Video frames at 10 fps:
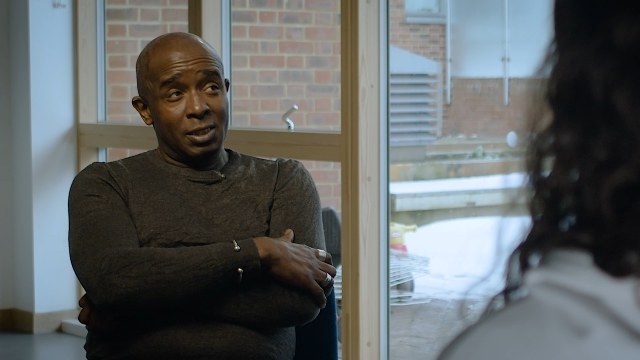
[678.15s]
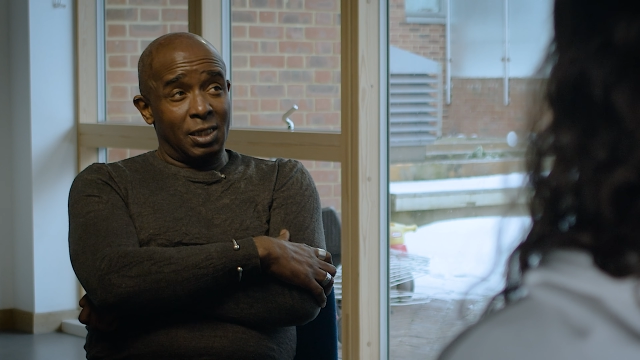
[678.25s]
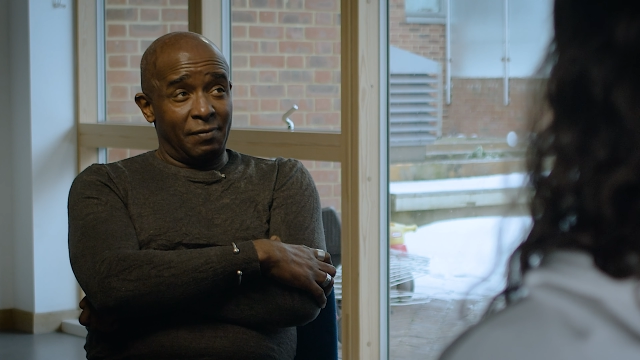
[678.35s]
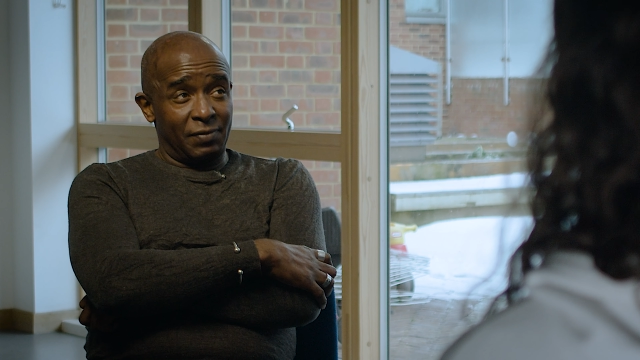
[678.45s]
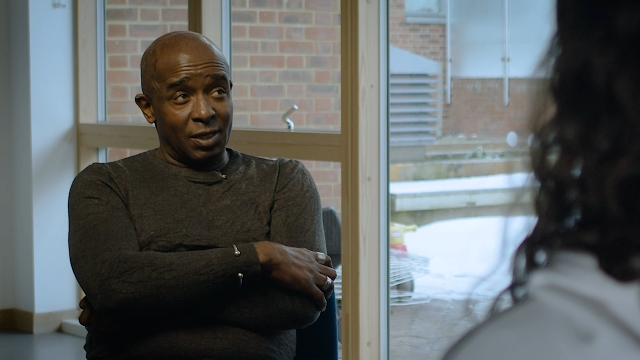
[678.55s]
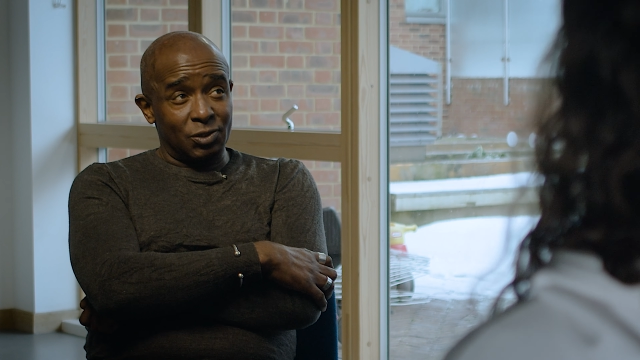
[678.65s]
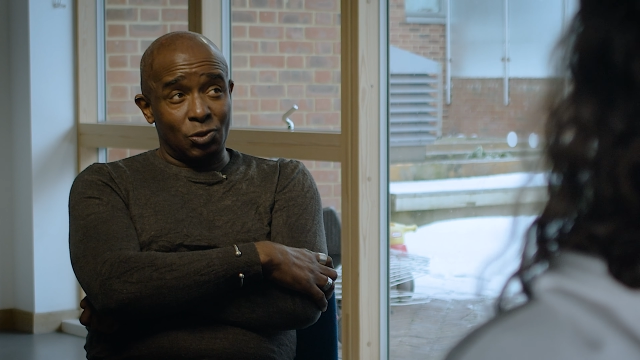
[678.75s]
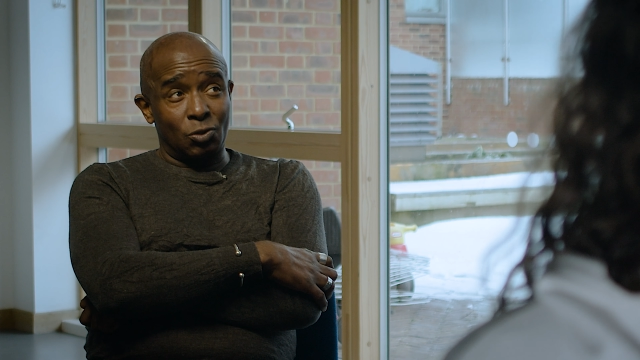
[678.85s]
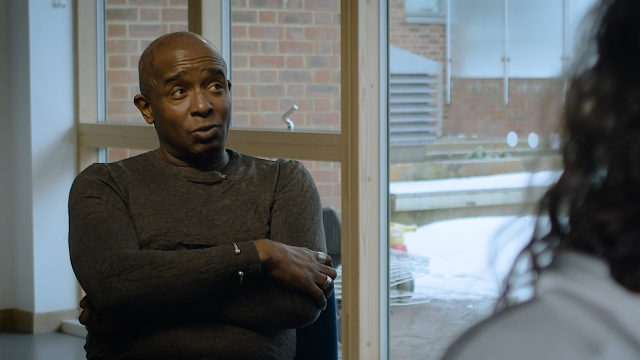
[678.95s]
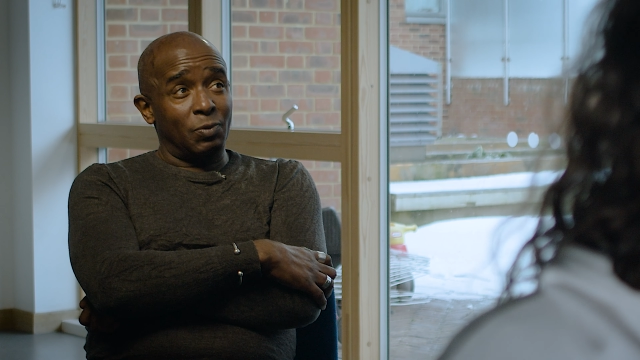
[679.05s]
that live next
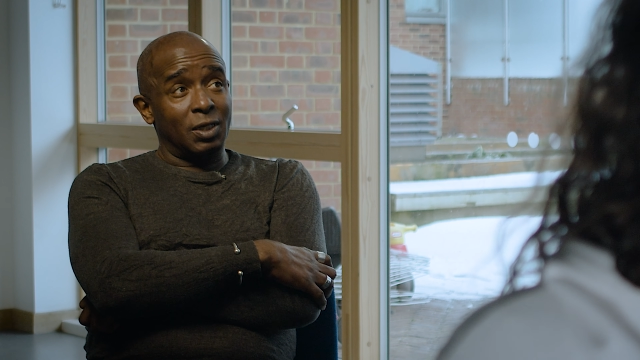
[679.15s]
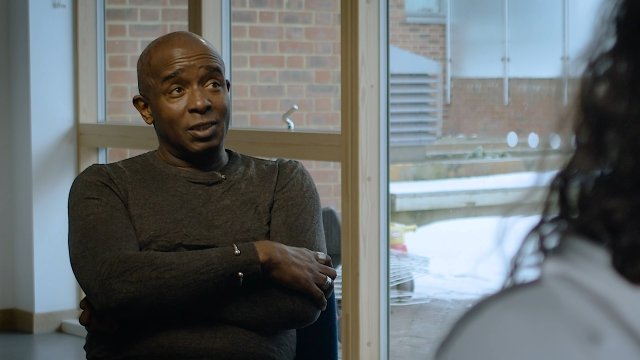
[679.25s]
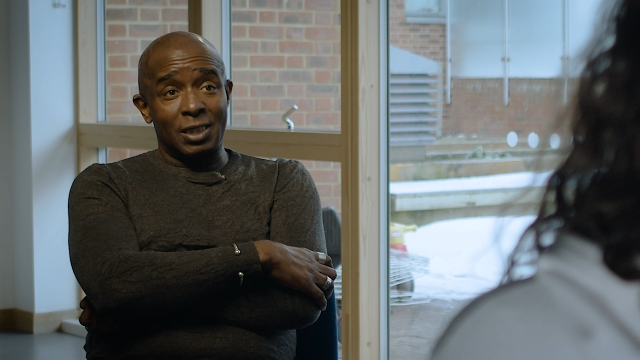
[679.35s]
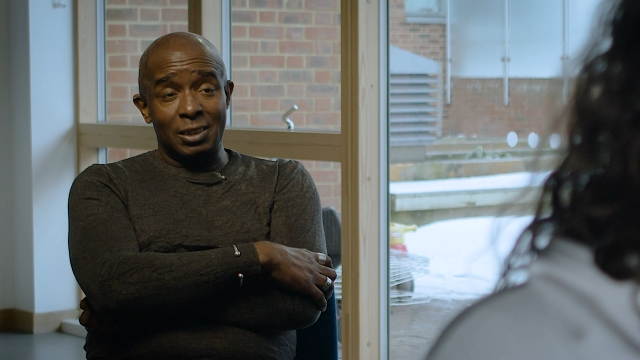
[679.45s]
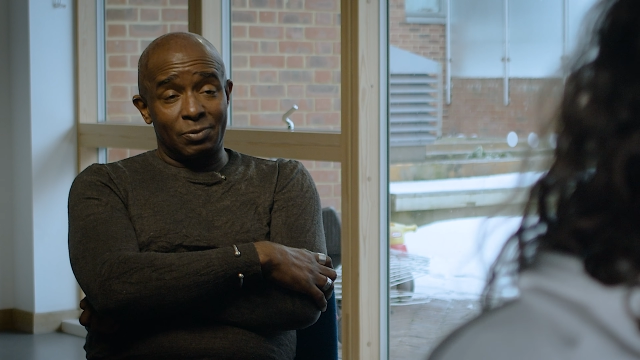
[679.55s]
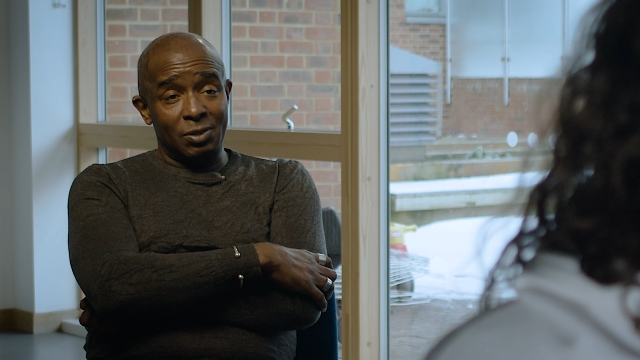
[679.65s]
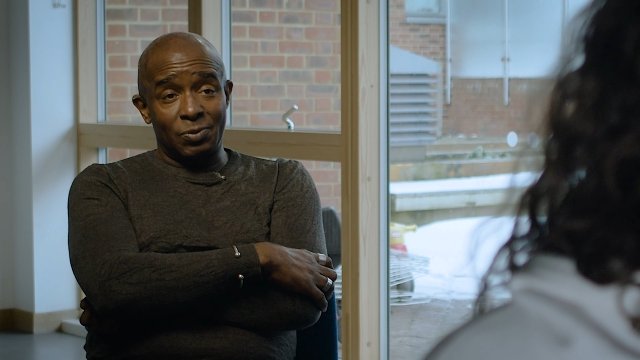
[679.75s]
door that work in Sainsbury's,